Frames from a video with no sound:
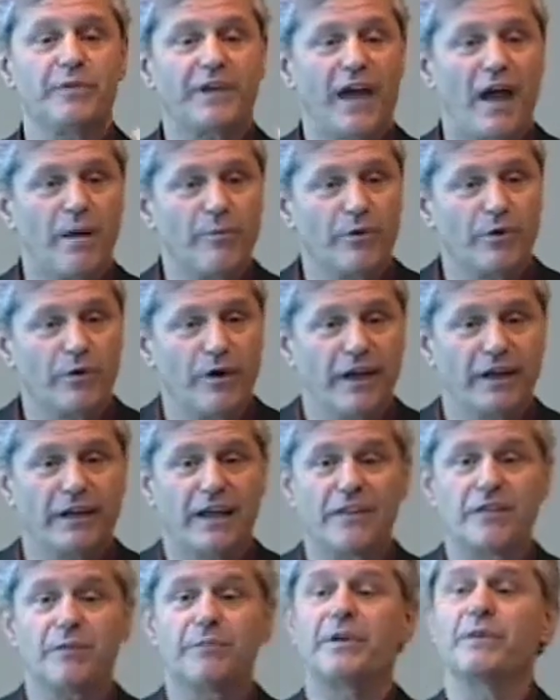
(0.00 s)
Canberra and
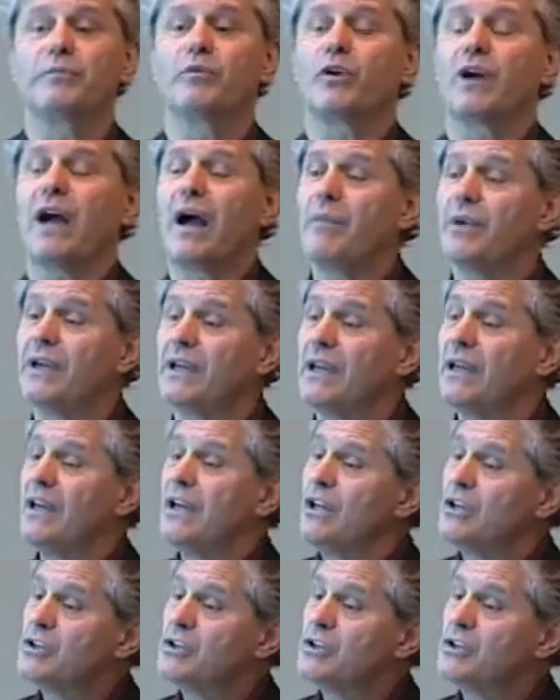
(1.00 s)
other people coming